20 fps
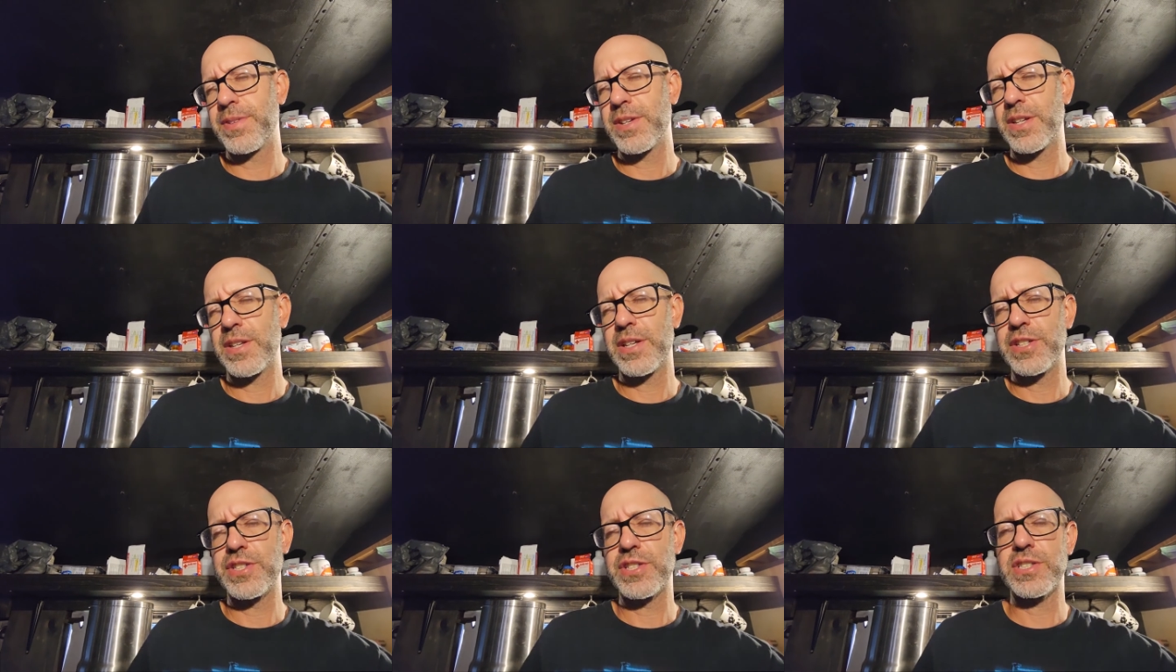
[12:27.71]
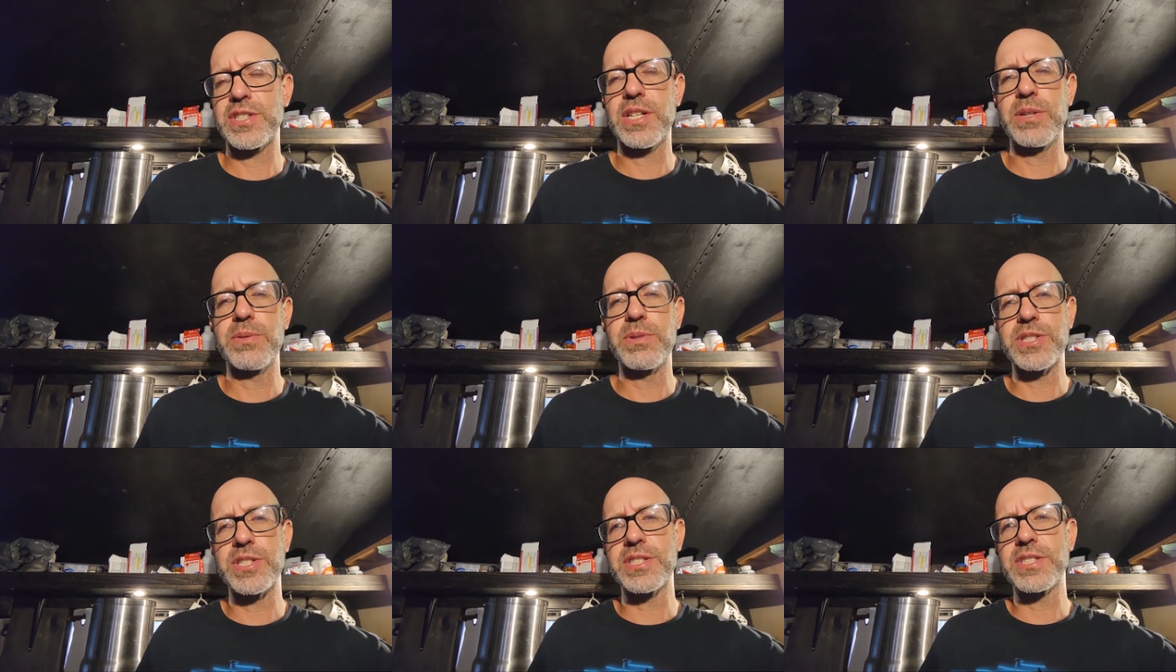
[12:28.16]
it
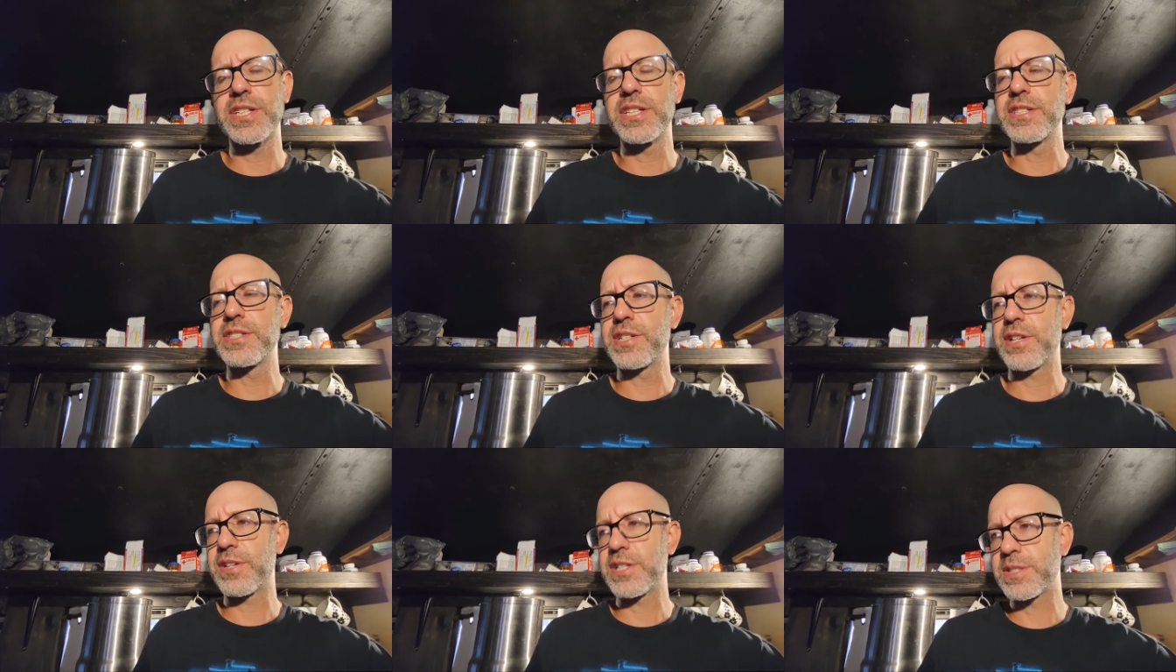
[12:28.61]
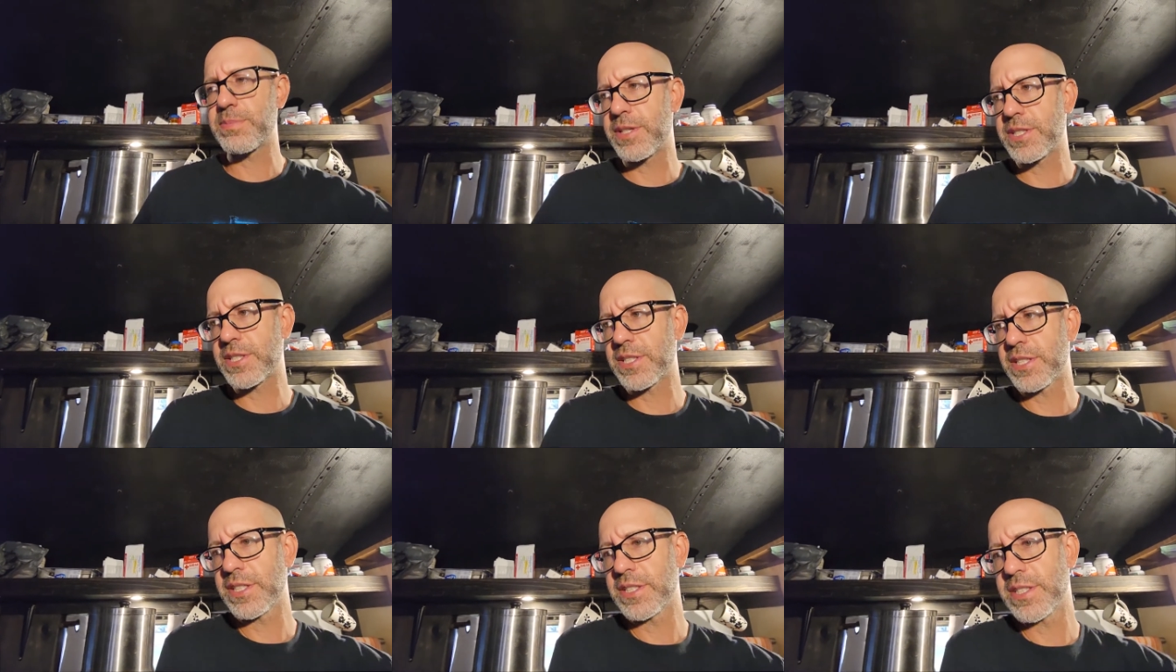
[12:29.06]
was just easier,
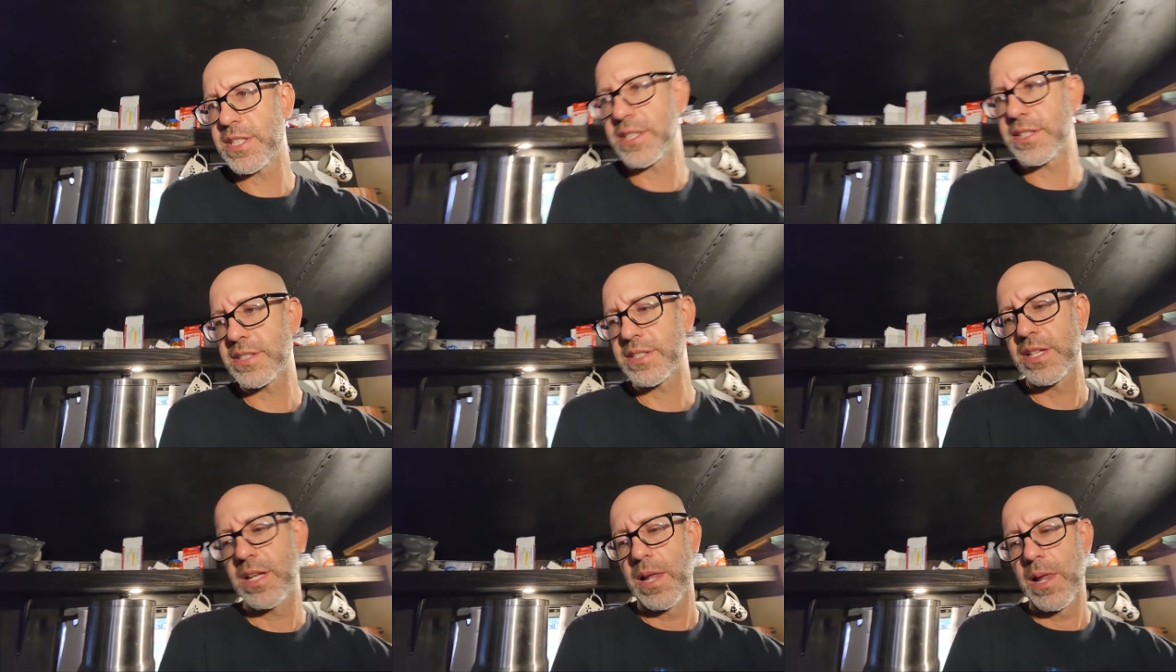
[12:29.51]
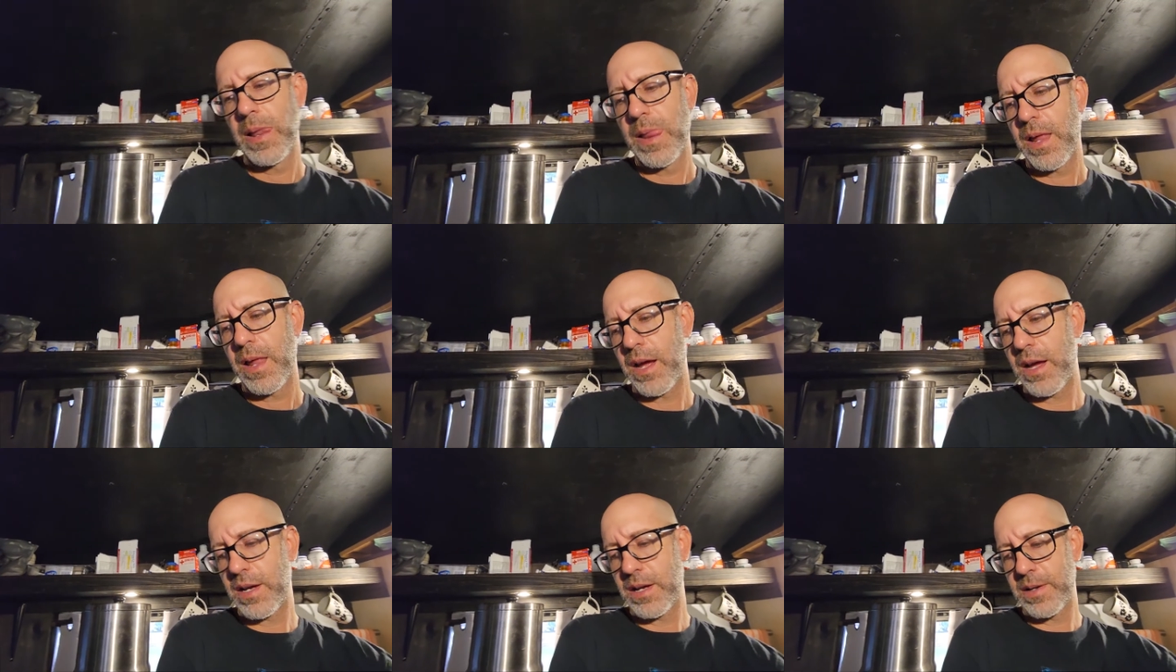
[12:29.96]
especially since
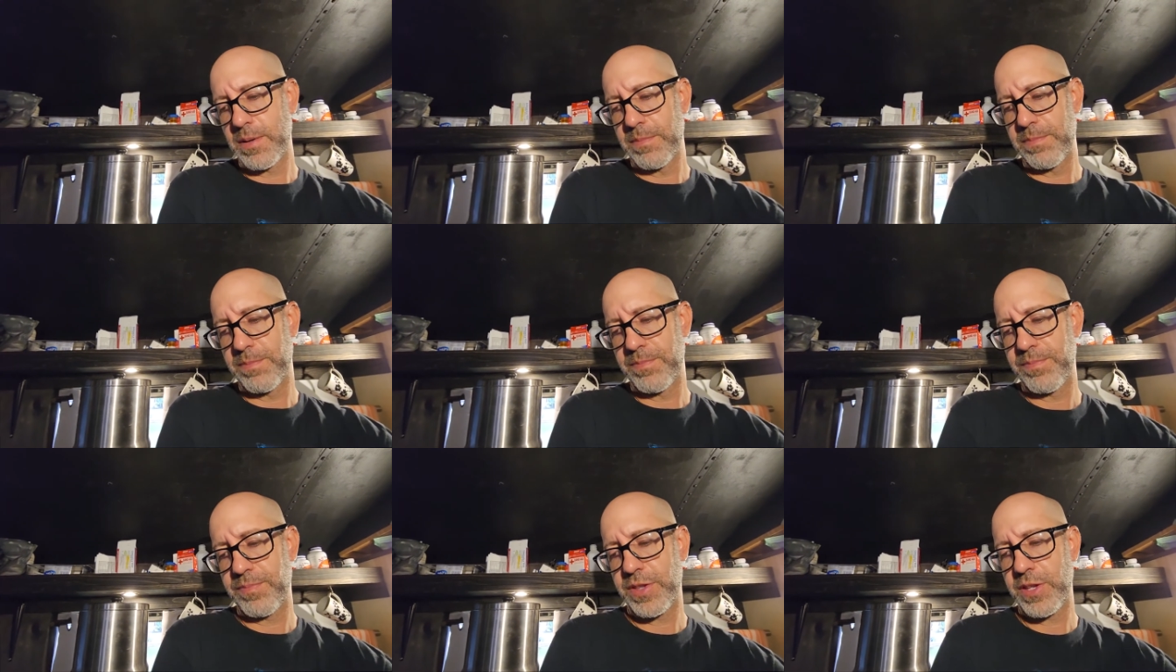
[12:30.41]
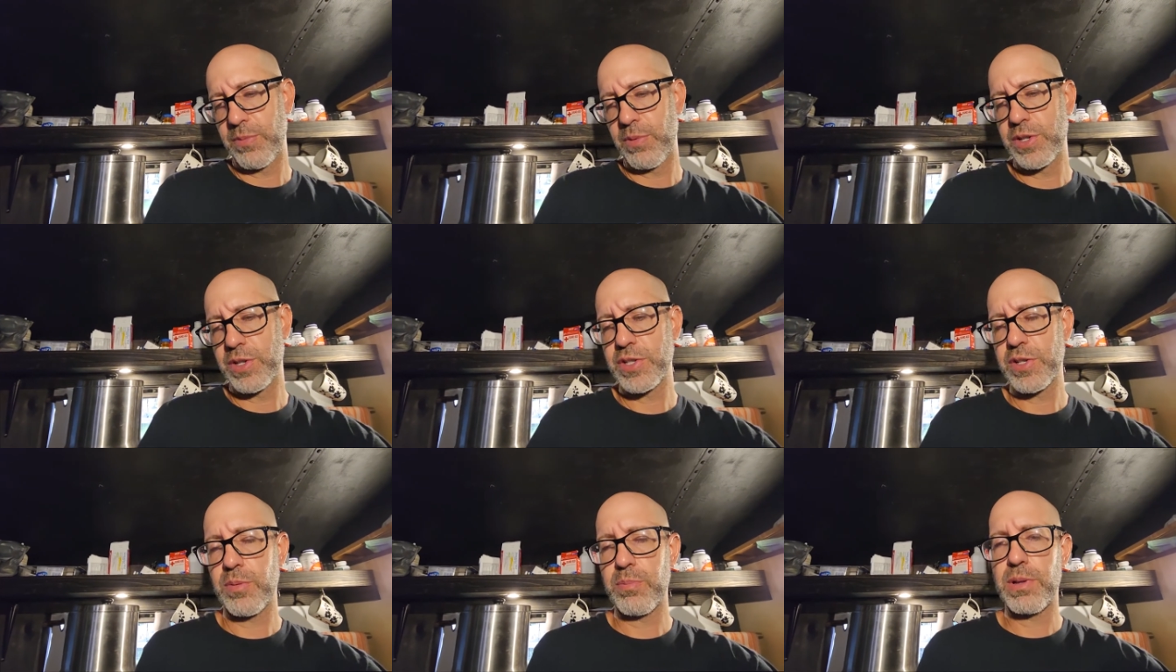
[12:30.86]
the
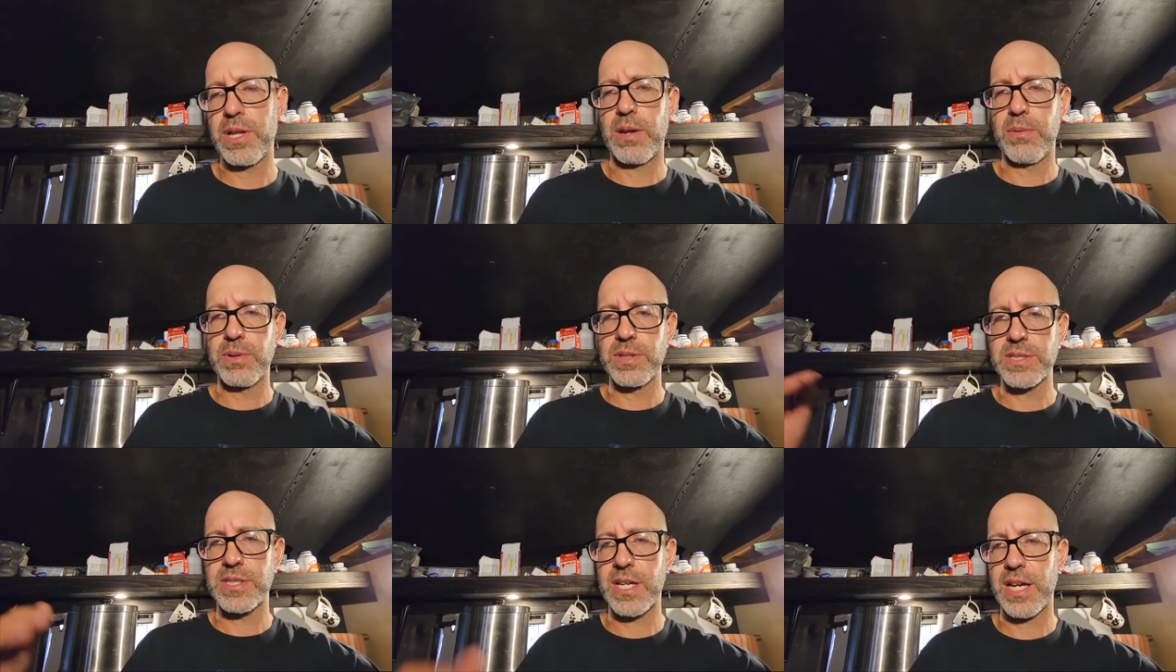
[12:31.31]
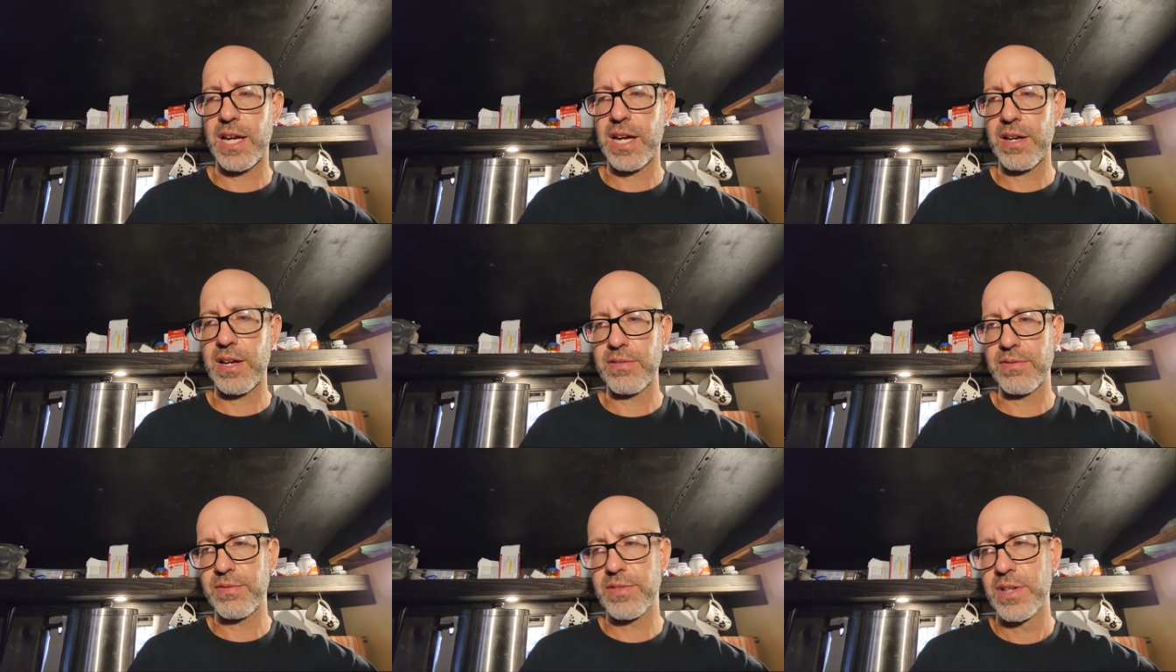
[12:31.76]
original plan was to
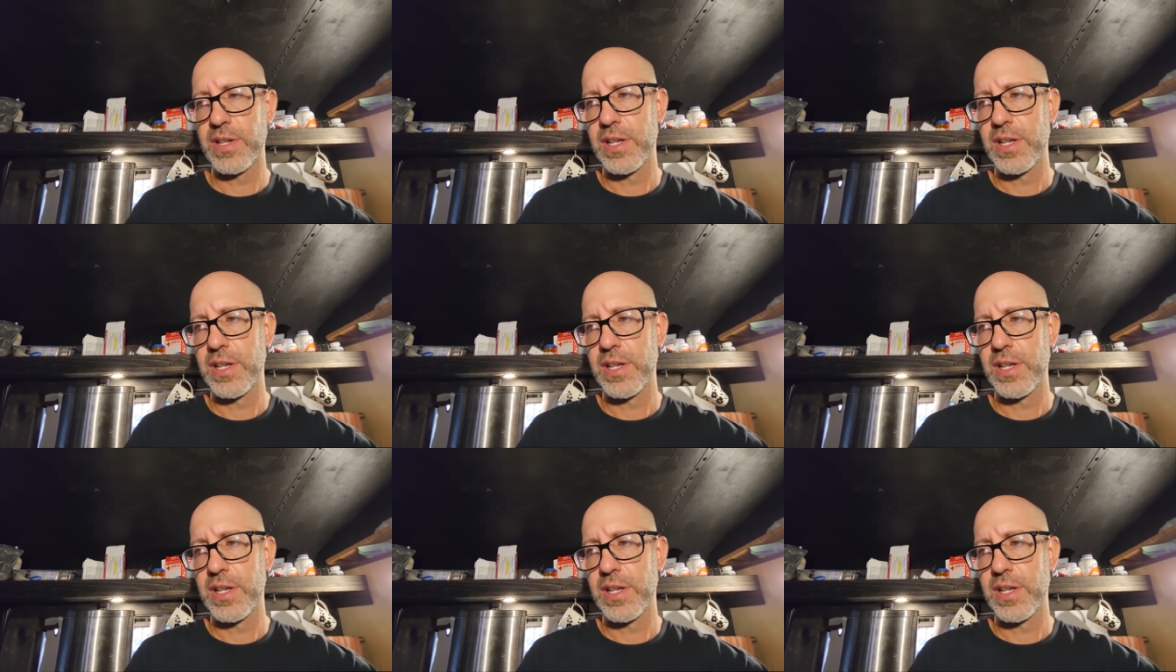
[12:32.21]
have